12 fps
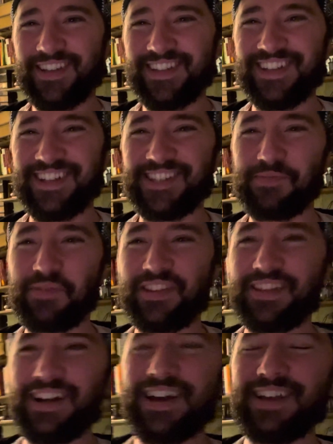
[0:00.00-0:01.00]
That's something
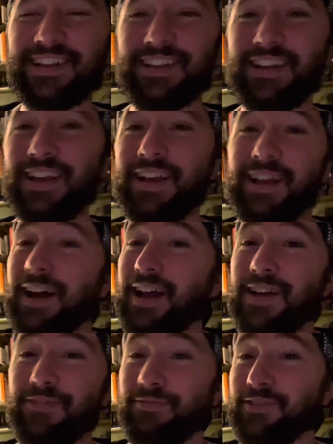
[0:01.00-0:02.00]
that I
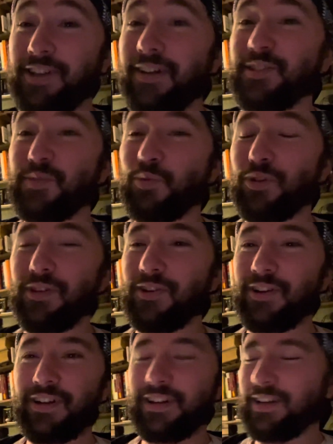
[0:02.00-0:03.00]
have tons more to
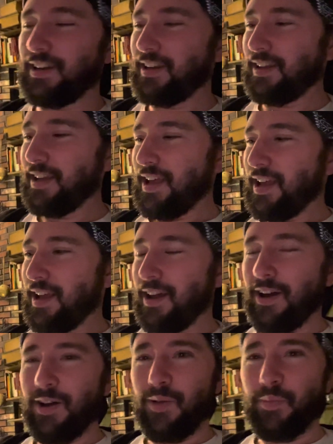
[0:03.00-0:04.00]
learn.
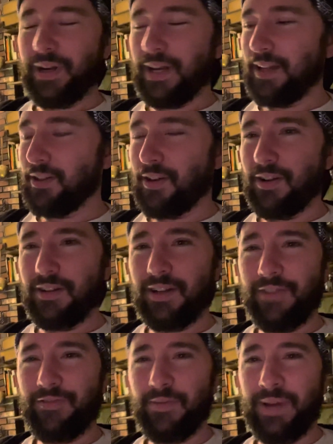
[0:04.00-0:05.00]
But I learned
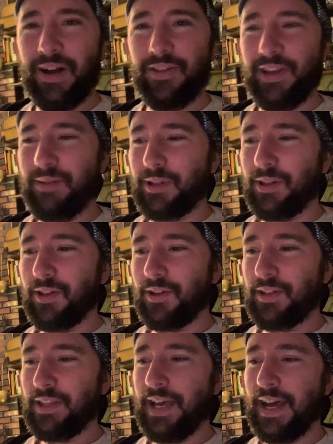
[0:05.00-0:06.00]
enough about them to
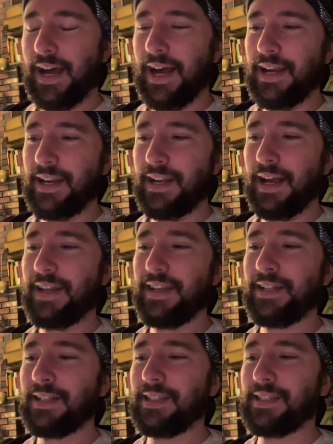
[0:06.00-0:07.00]
learn that I
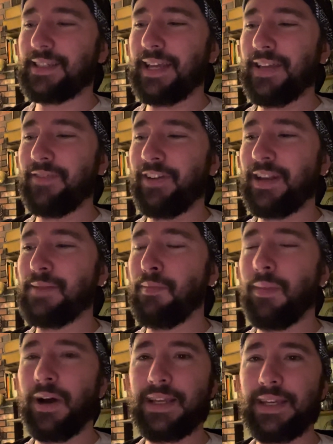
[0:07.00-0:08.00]
didn't save any
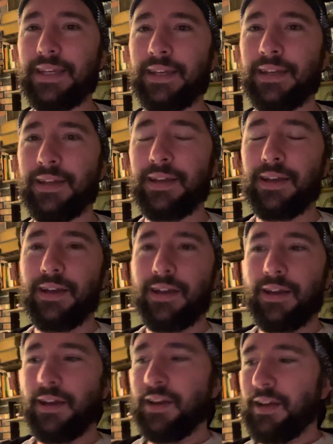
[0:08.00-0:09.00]
money
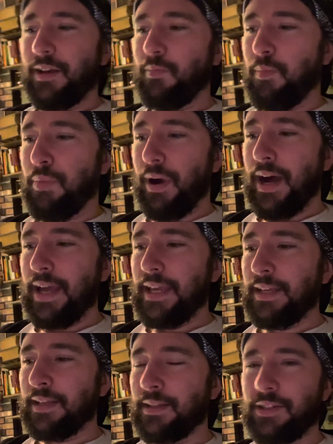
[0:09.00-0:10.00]

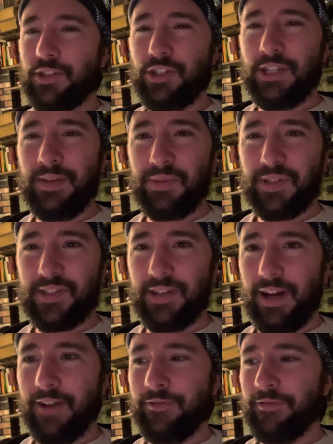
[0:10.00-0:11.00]
buying cheap
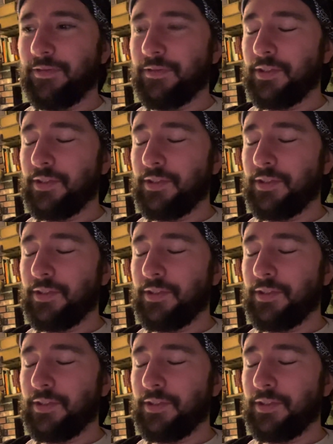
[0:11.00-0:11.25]
stuff.